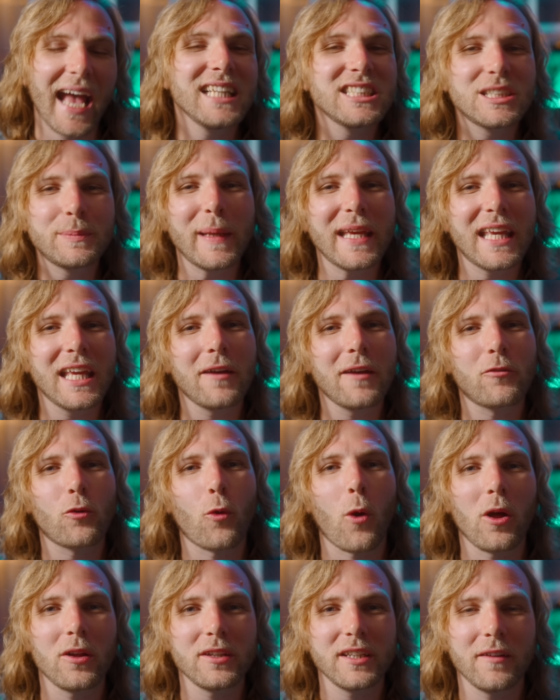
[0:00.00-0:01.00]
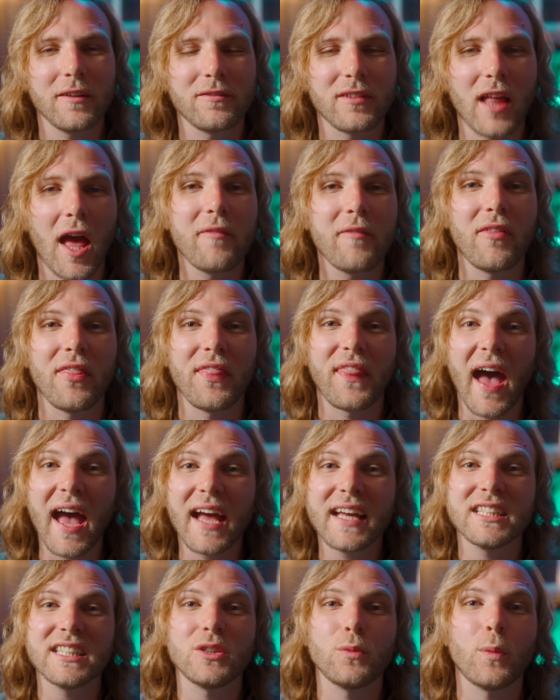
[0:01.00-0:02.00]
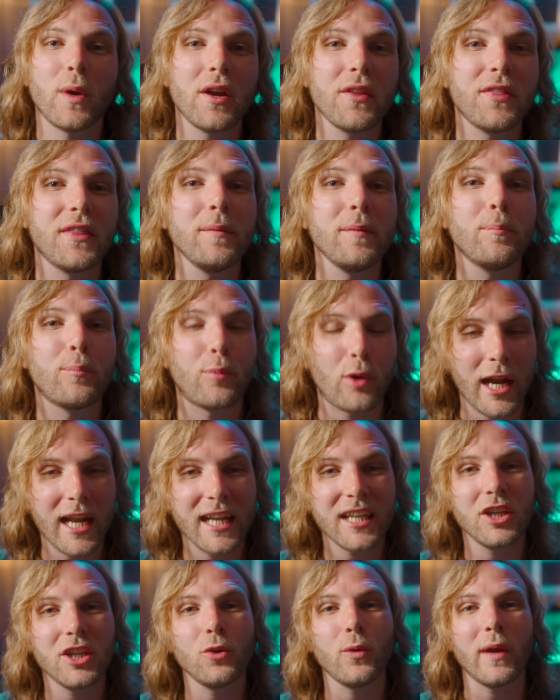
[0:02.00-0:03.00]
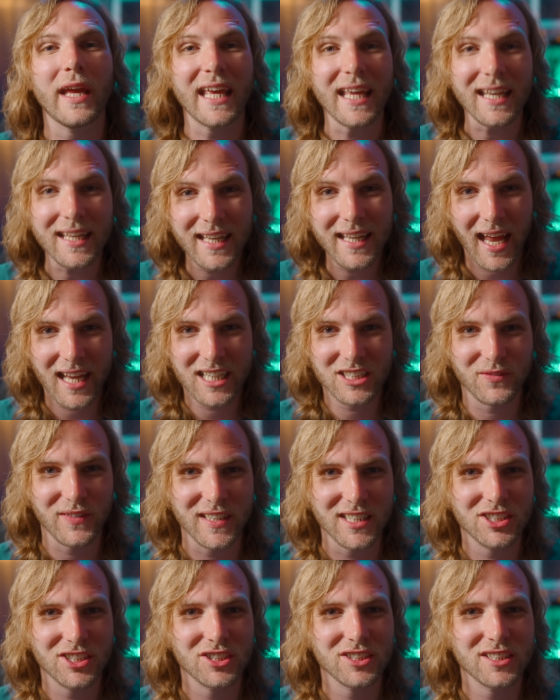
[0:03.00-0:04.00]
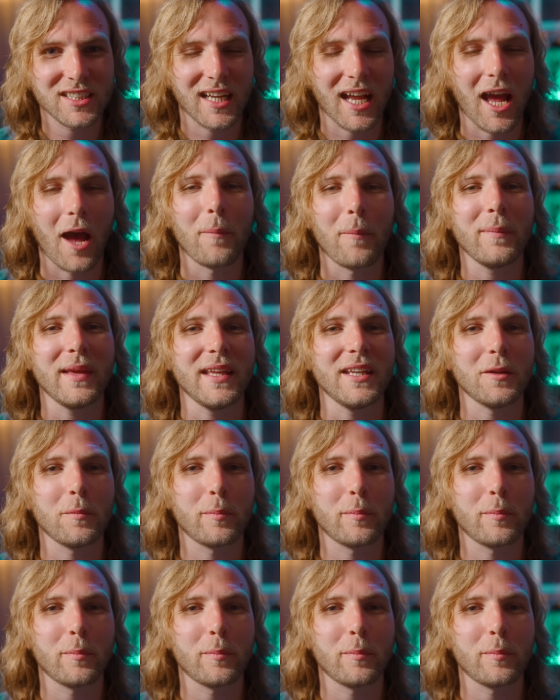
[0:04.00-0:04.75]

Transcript: And speaking of quality of life, that is where the brand new index features come into